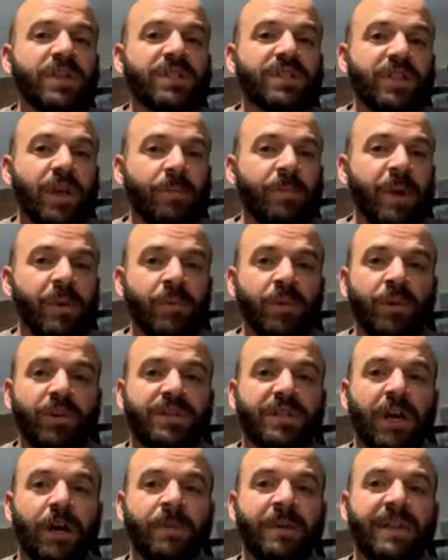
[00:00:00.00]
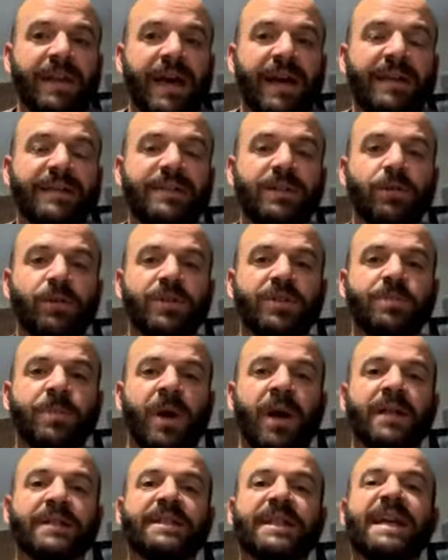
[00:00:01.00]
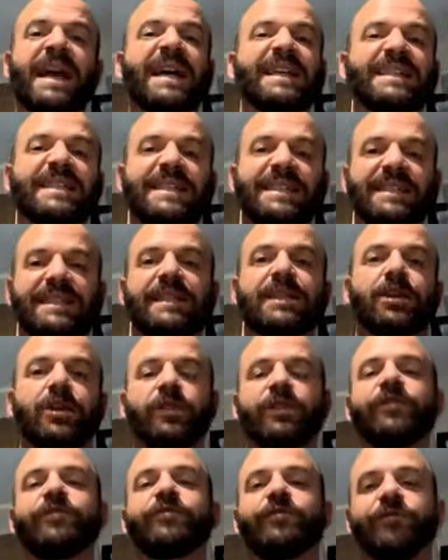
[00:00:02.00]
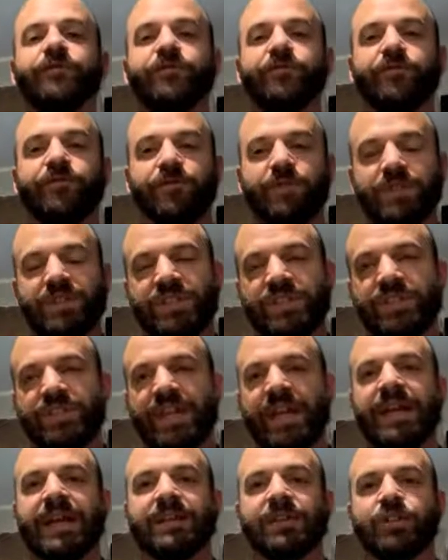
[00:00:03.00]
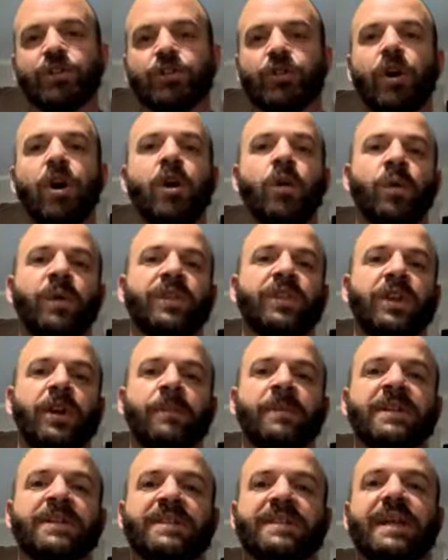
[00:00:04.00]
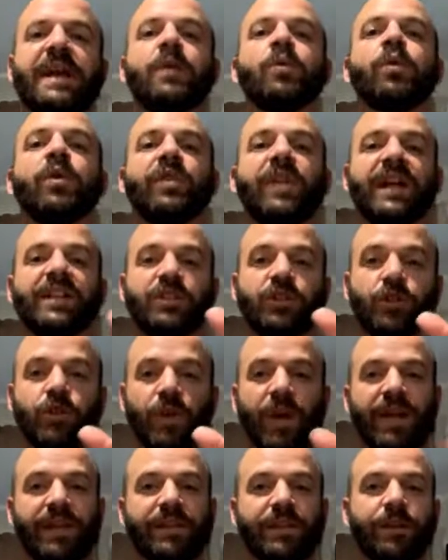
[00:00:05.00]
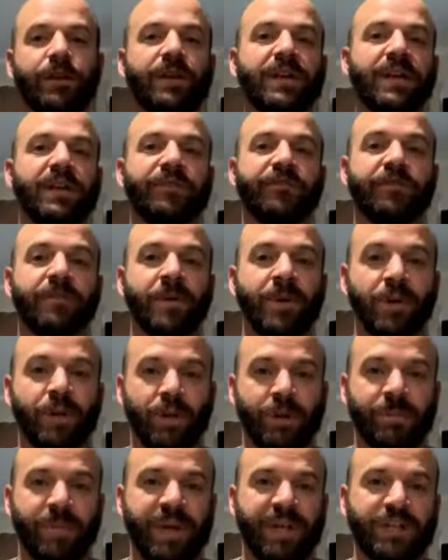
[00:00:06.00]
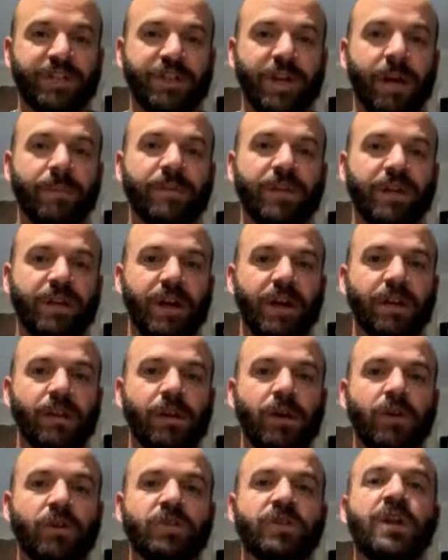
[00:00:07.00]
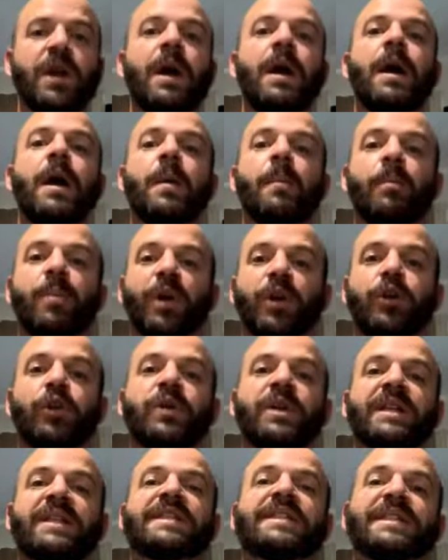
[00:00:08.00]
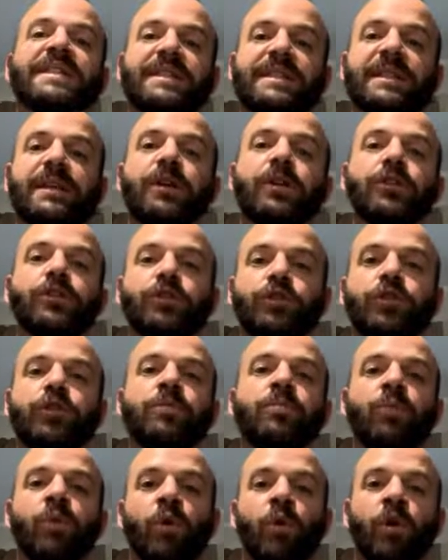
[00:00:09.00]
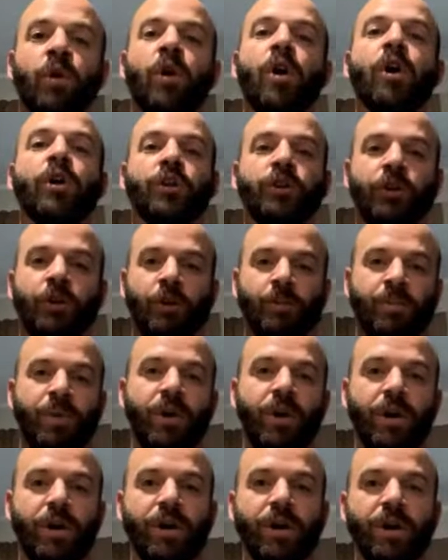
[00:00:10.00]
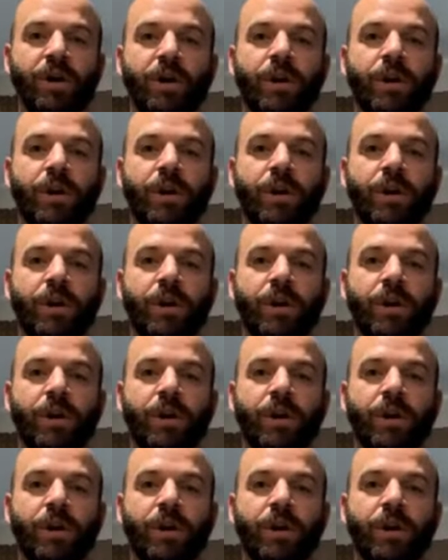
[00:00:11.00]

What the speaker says: Some people will tell me that as their response, and I still stand strong with them and say, well, that's great that you're getting from a good pet shop that gut loads, but you can still do more on your part.